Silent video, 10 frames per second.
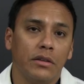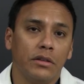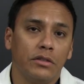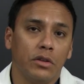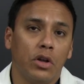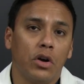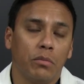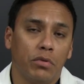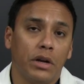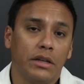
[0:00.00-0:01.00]
it's a long
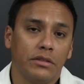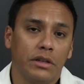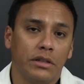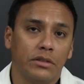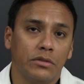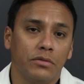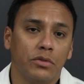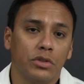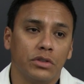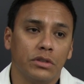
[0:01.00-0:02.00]
process.
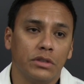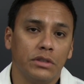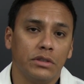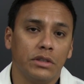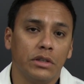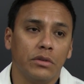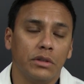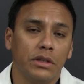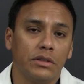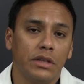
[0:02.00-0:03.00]
Unfortunately, still,
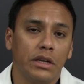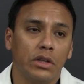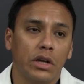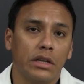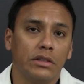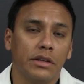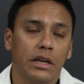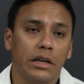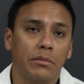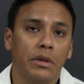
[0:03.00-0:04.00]
it does take a lot of
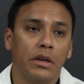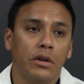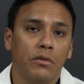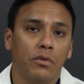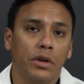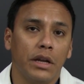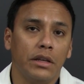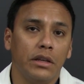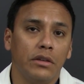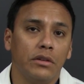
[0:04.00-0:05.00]
time for
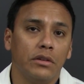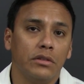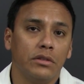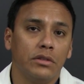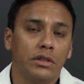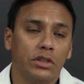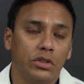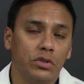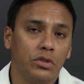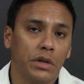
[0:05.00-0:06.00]
any
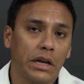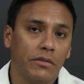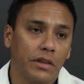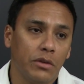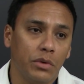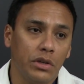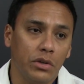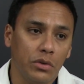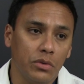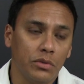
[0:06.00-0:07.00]
tissue graft that we
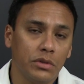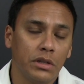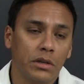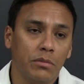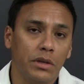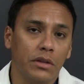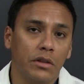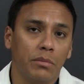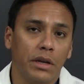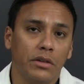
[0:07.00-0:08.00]
use, be it
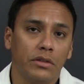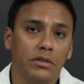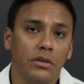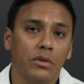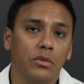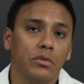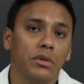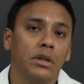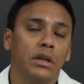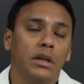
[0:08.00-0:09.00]
the patient's own